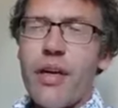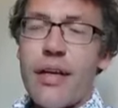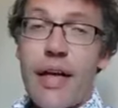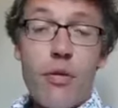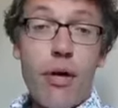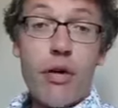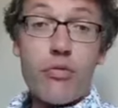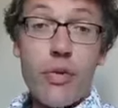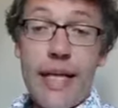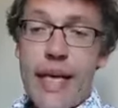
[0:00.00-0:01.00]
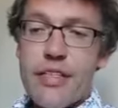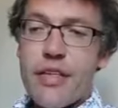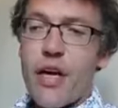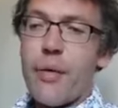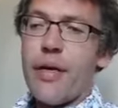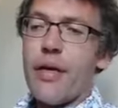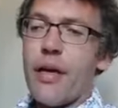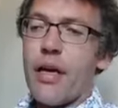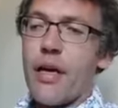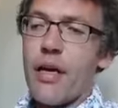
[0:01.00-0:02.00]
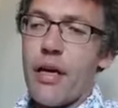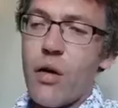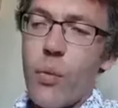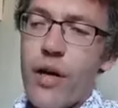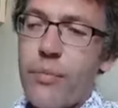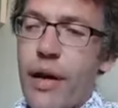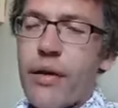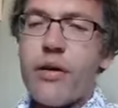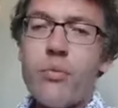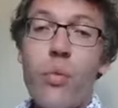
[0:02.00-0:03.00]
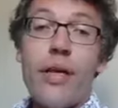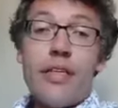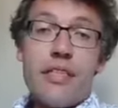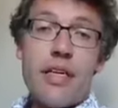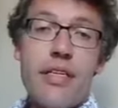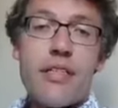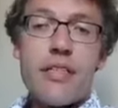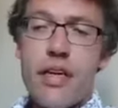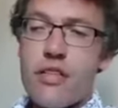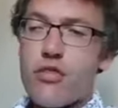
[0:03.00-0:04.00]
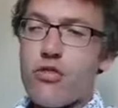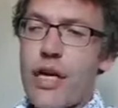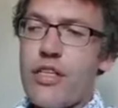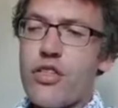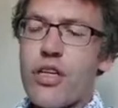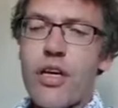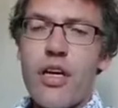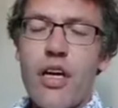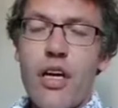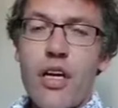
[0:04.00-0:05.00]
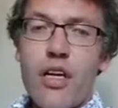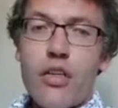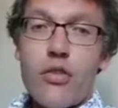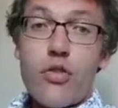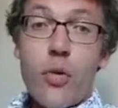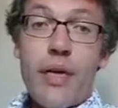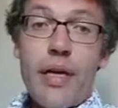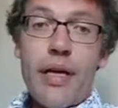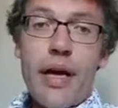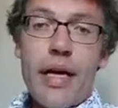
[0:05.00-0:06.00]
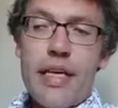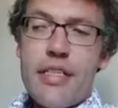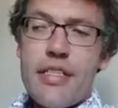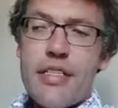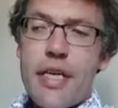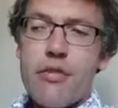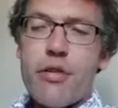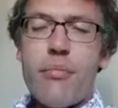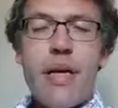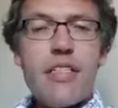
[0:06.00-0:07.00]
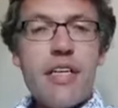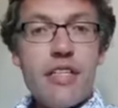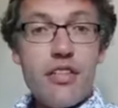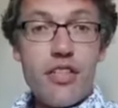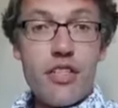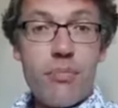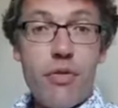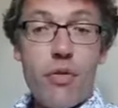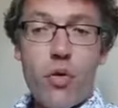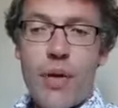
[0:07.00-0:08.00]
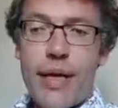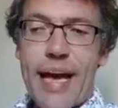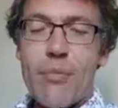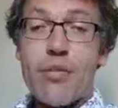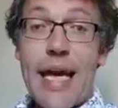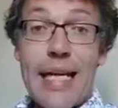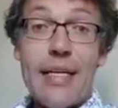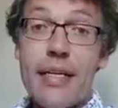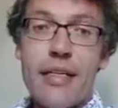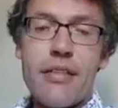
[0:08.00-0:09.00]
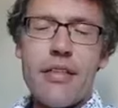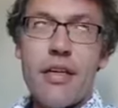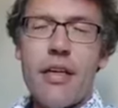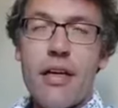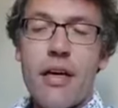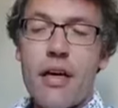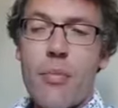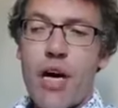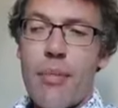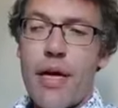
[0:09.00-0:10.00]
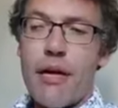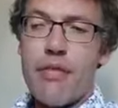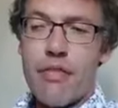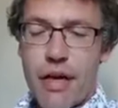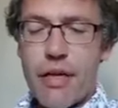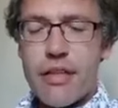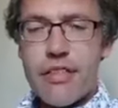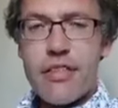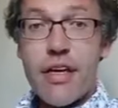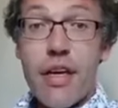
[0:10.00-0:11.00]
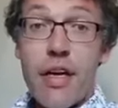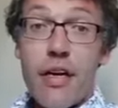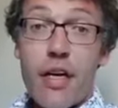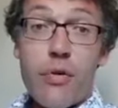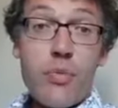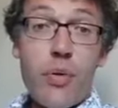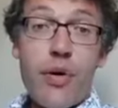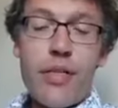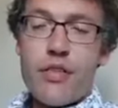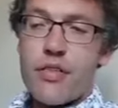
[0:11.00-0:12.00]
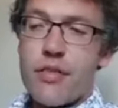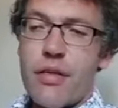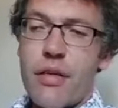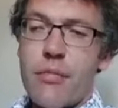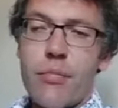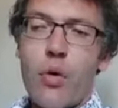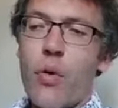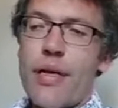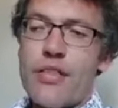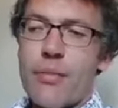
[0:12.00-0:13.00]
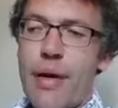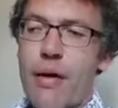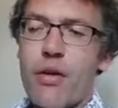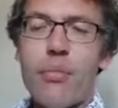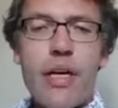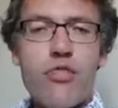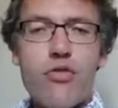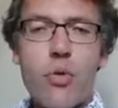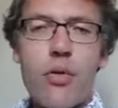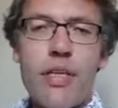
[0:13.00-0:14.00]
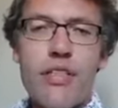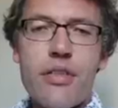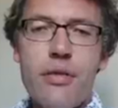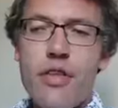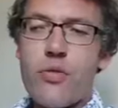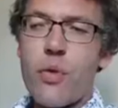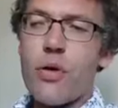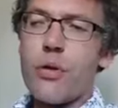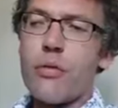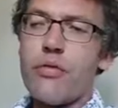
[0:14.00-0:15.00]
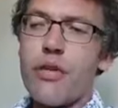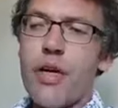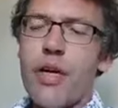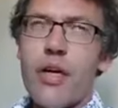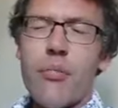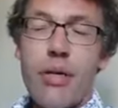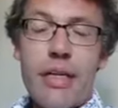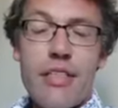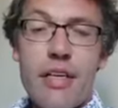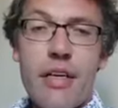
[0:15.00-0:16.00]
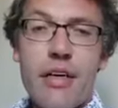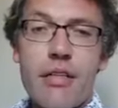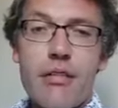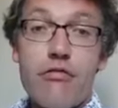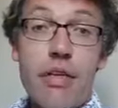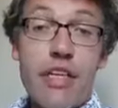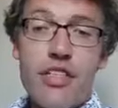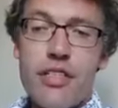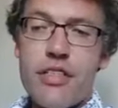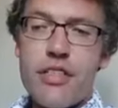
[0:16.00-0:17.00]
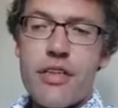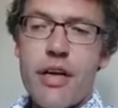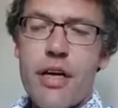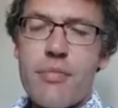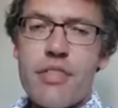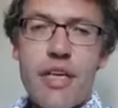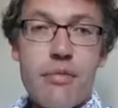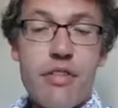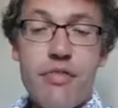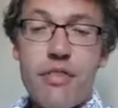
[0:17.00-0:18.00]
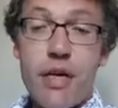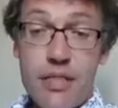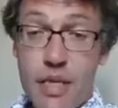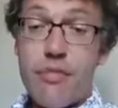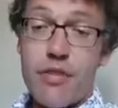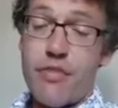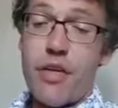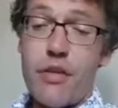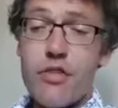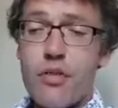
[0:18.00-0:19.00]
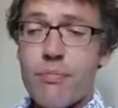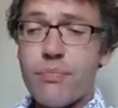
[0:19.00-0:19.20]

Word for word: Now, the plot really gets going uh, when Malcolm witnesses a stranger dropping a secret message before being apprehended uh, by a pair of thugs, at which point poor innocent Malcolm gets drawn into this world of politico-religious uh, uh, subterfuge.